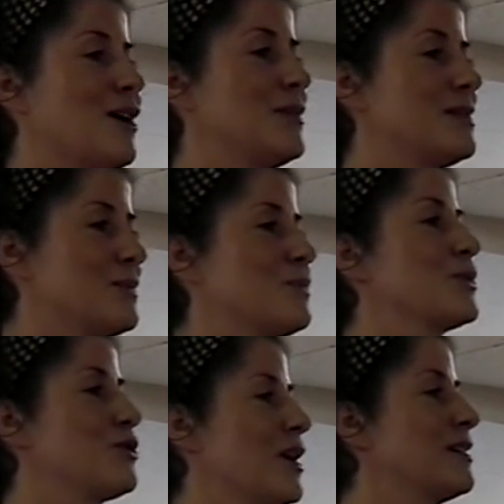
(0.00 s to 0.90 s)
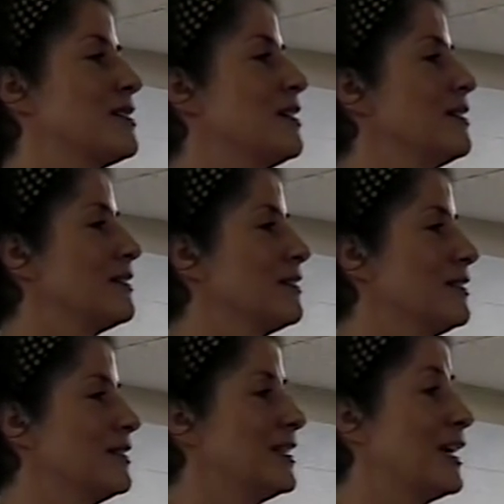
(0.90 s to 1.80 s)
as we're trying to
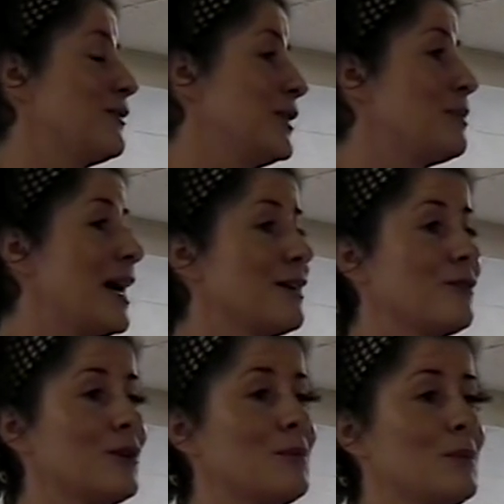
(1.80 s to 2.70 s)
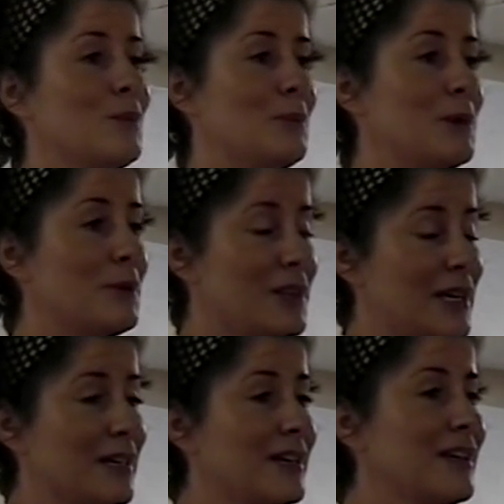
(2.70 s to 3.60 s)
get feedback from what people
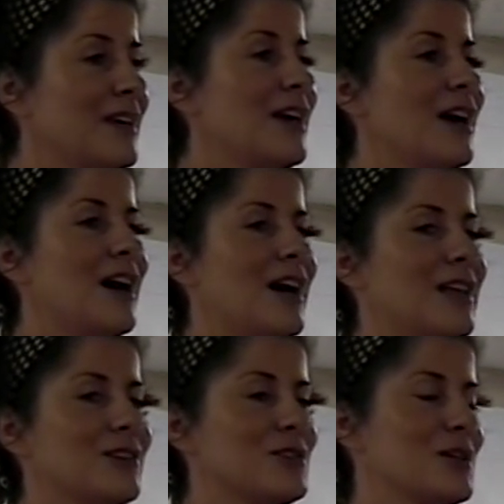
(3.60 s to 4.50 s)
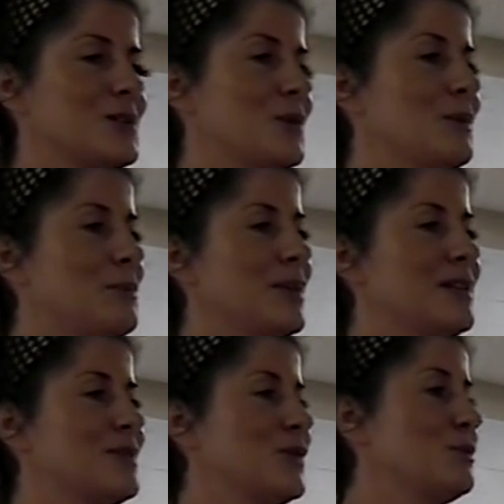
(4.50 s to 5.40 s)
think. There's also a
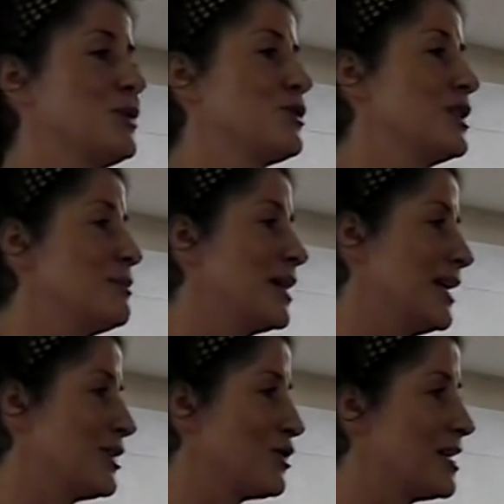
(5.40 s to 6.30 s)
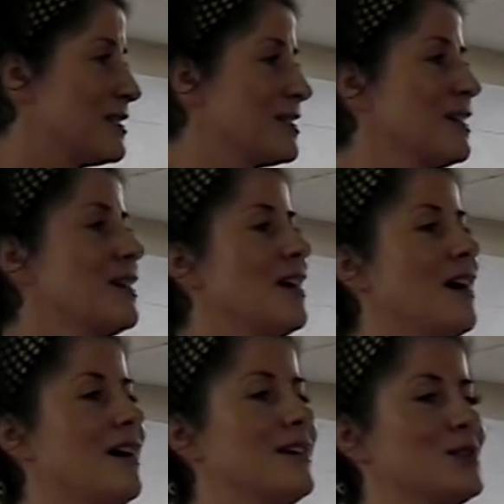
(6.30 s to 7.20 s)
place for you to put your email address
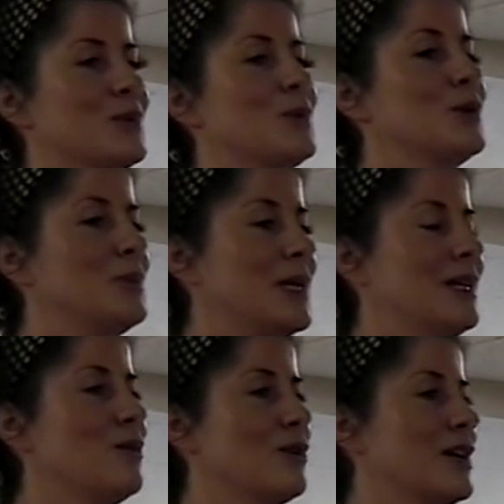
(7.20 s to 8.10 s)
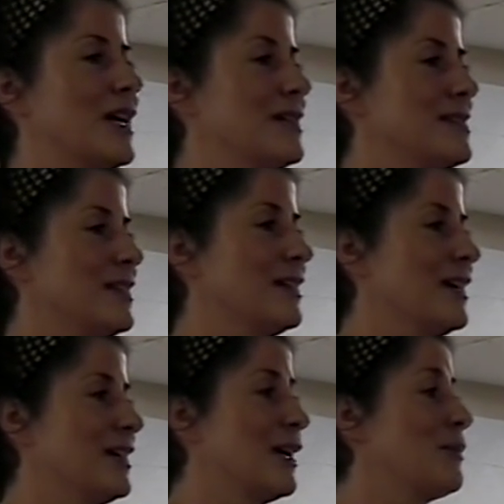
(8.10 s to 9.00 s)
as we will be organizing
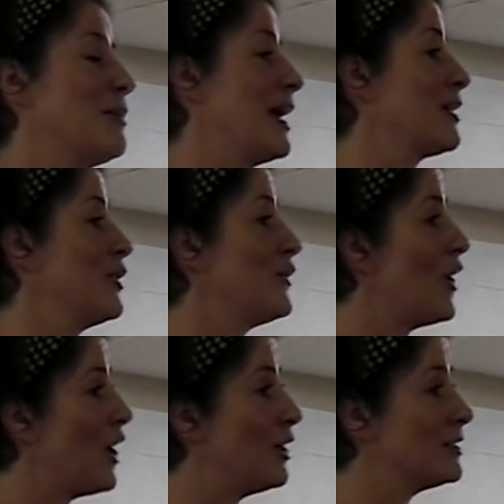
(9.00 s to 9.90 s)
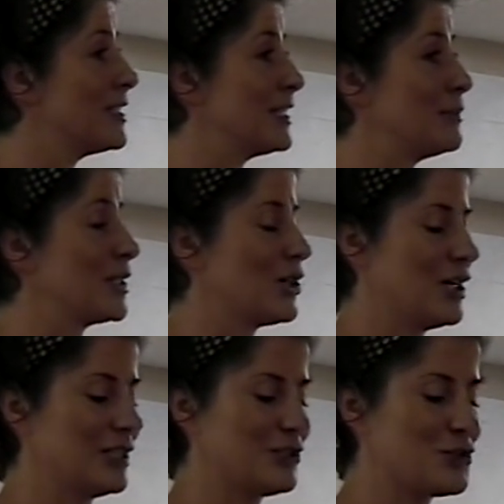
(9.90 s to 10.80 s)
and coming back in the fall to Lehman
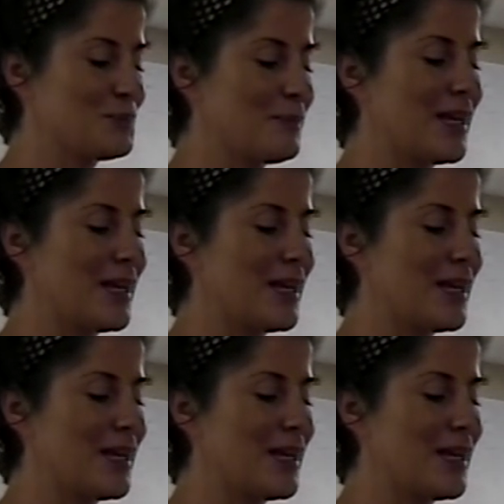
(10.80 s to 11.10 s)
College.